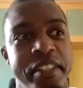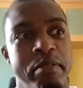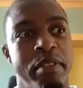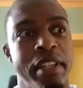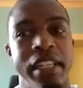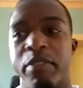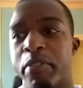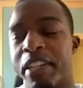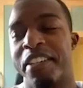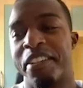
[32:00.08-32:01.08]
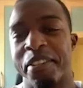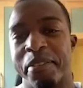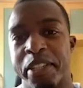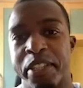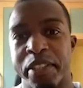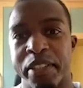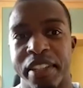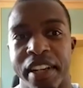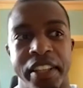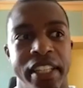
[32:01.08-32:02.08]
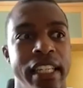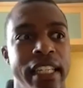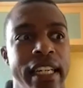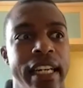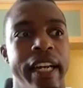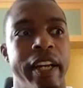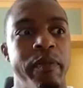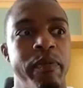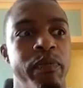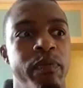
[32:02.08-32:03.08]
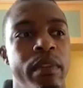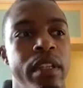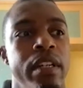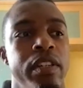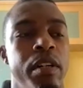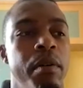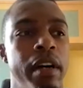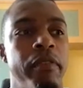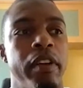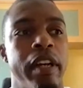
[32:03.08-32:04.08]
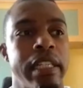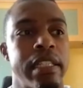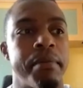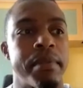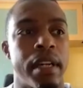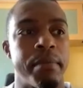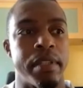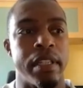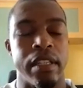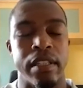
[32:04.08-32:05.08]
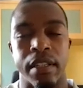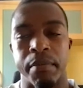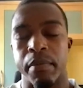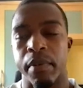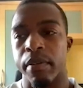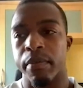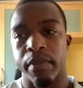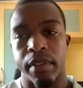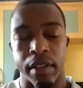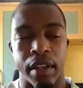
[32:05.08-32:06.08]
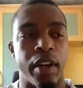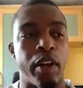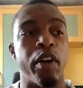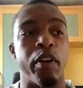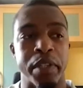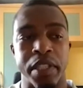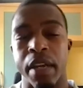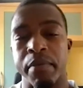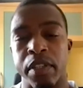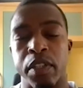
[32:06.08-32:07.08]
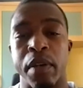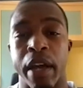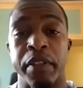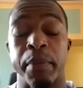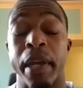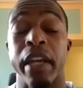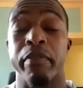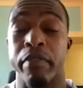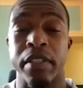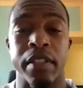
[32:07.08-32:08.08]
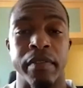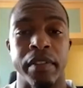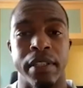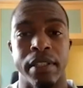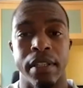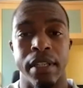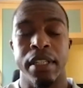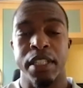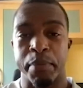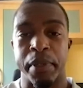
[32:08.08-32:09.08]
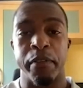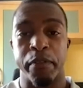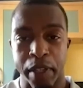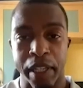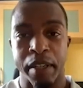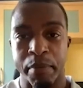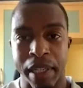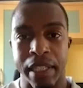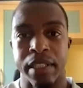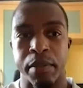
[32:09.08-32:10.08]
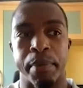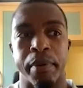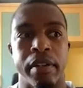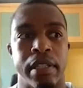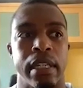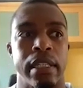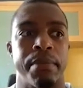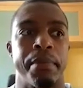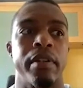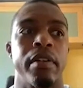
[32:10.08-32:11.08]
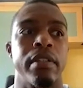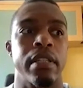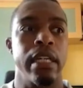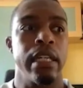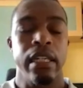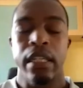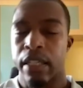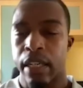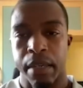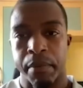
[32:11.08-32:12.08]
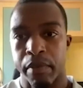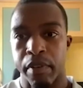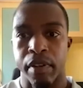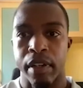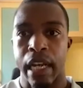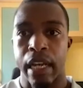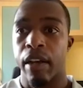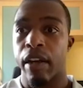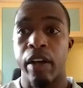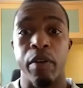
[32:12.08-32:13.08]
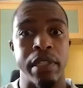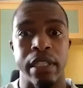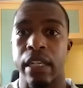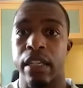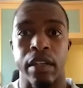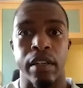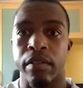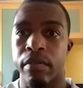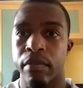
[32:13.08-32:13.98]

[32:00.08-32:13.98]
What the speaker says: is a really, really good question. I think, do you know what I've learned? Sometimes a lot of the times you do have to pay for a service to be fully committed to a process, because don't get me wrong, I always say, you know,